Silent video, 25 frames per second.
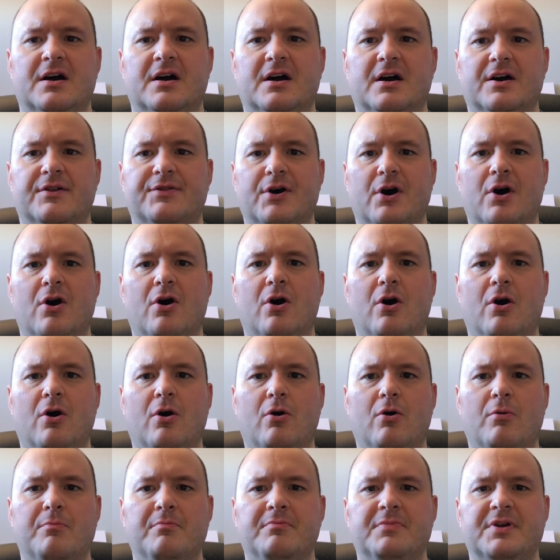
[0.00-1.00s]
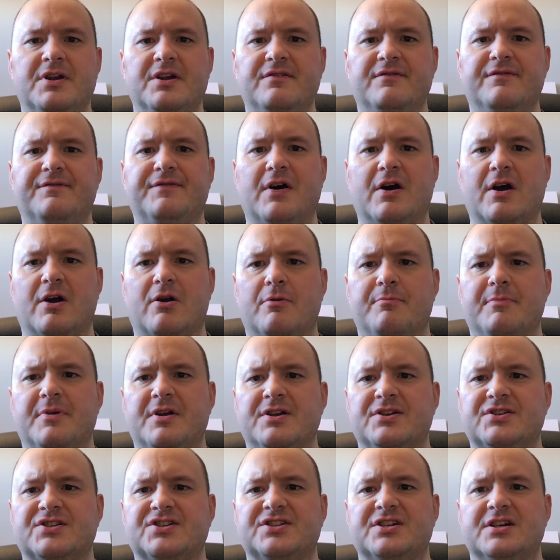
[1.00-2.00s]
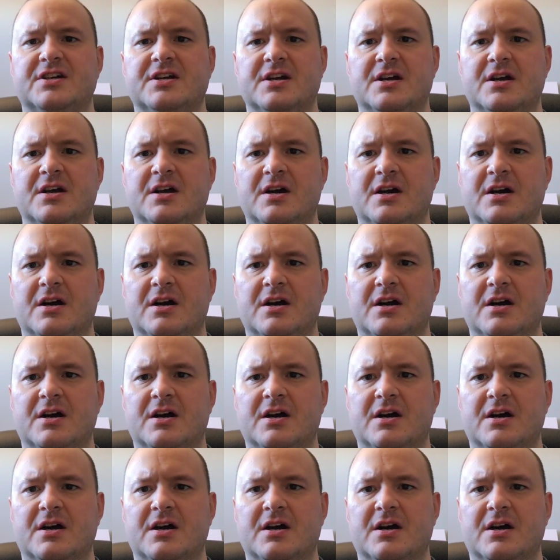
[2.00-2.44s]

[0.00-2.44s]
uh, the home environment.